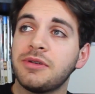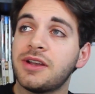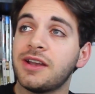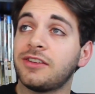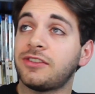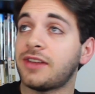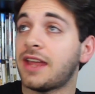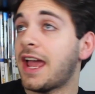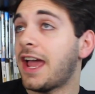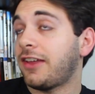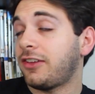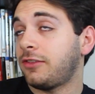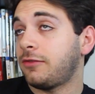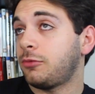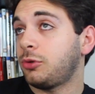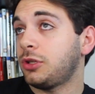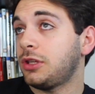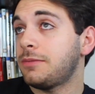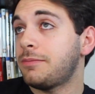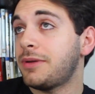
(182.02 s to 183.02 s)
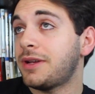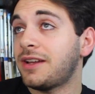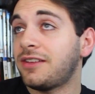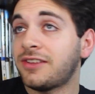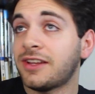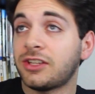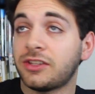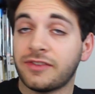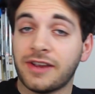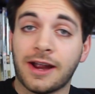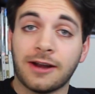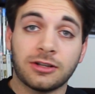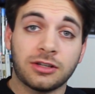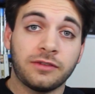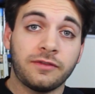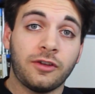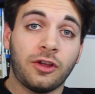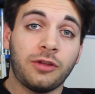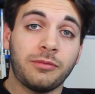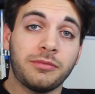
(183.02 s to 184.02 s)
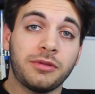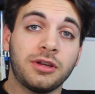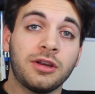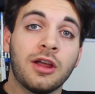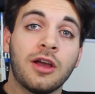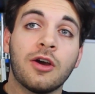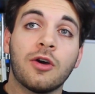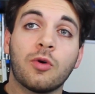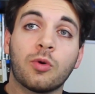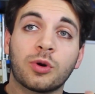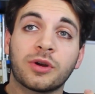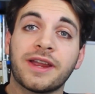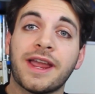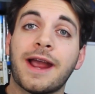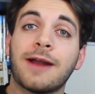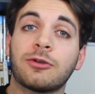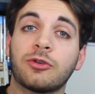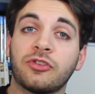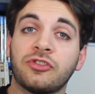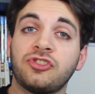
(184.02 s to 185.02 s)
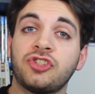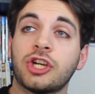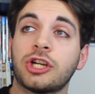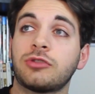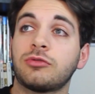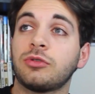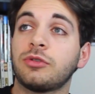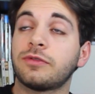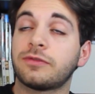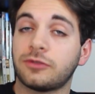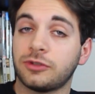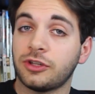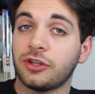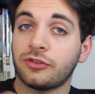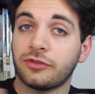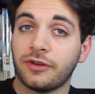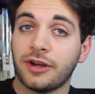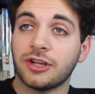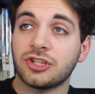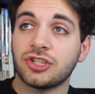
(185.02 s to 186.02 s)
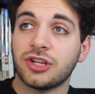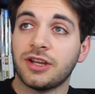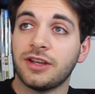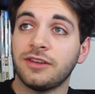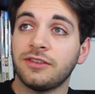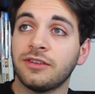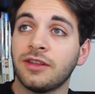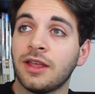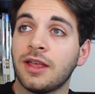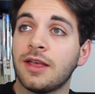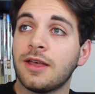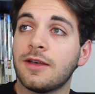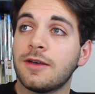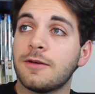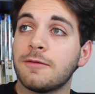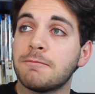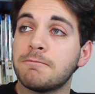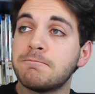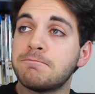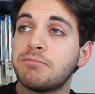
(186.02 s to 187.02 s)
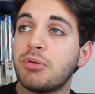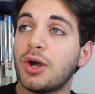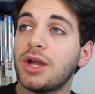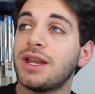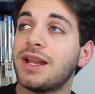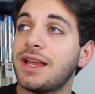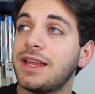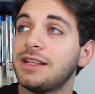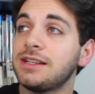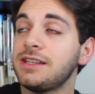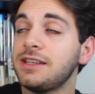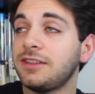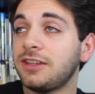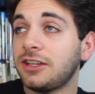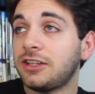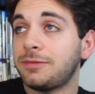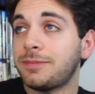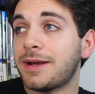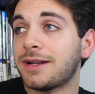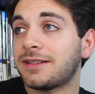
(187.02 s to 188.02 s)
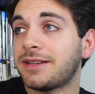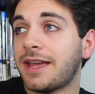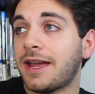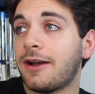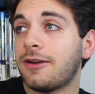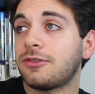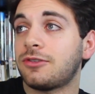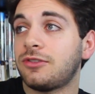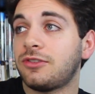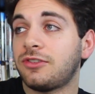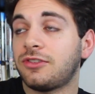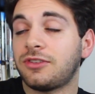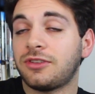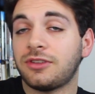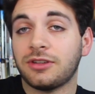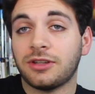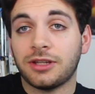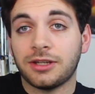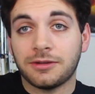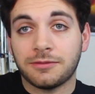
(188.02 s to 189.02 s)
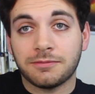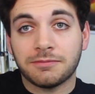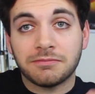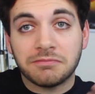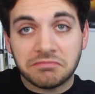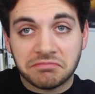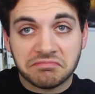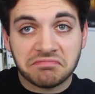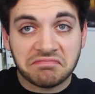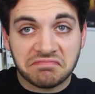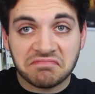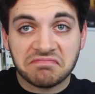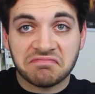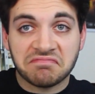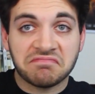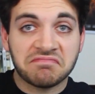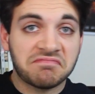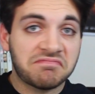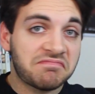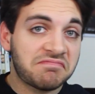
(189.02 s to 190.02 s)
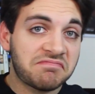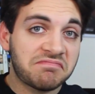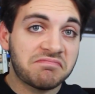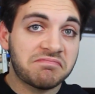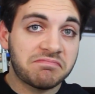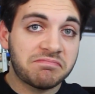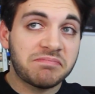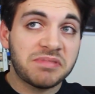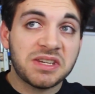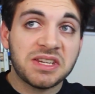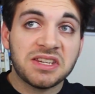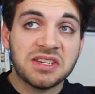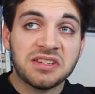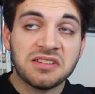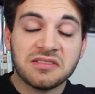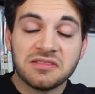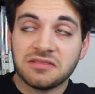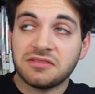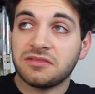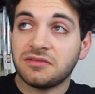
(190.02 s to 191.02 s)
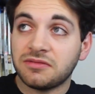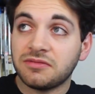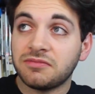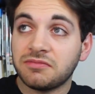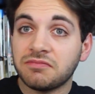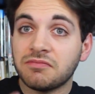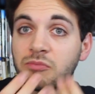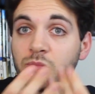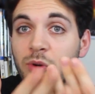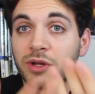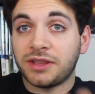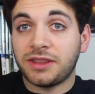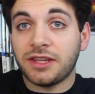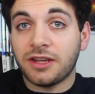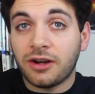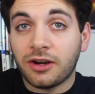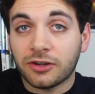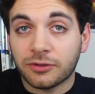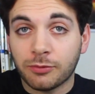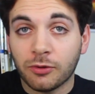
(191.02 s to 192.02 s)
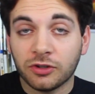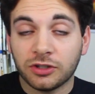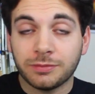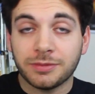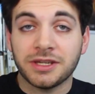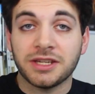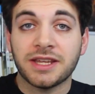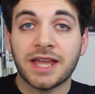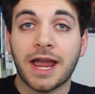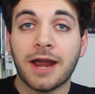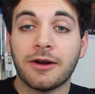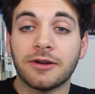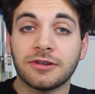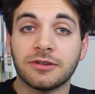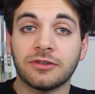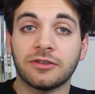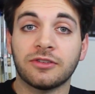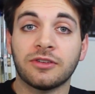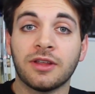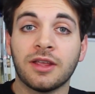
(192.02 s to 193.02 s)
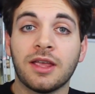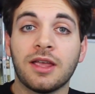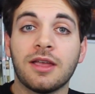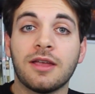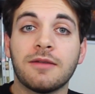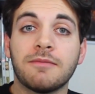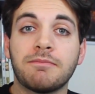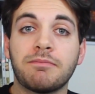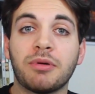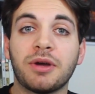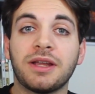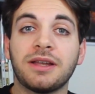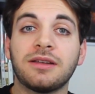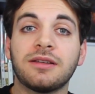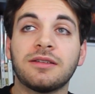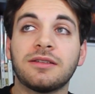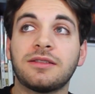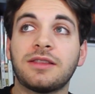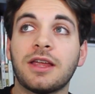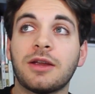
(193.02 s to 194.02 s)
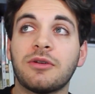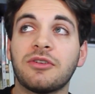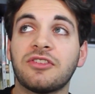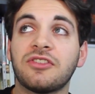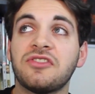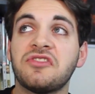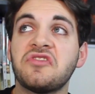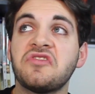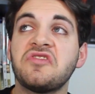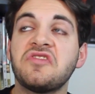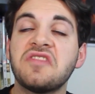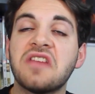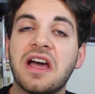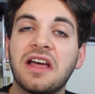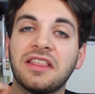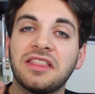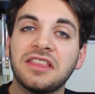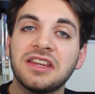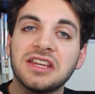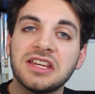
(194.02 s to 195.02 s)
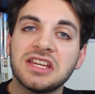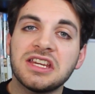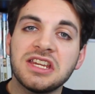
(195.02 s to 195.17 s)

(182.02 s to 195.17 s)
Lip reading: because it hasn't really been a sense of character development or characters in general for this franchise, but I at least expect characters to, like, be what they are supposed to be, characters. But there is nothing